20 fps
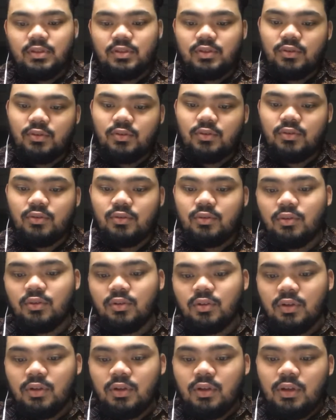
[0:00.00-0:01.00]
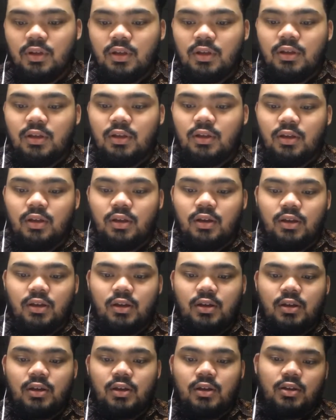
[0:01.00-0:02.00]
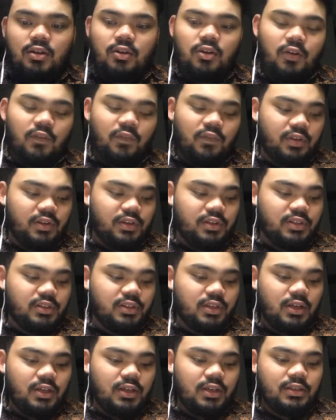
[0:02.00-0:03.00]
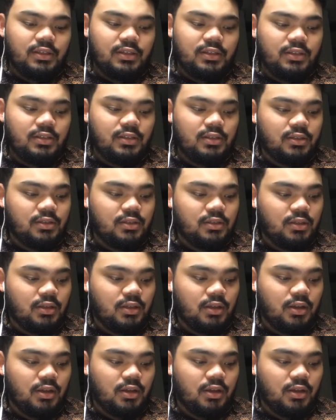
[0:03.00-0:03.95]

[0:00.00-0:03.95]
So law of inertia is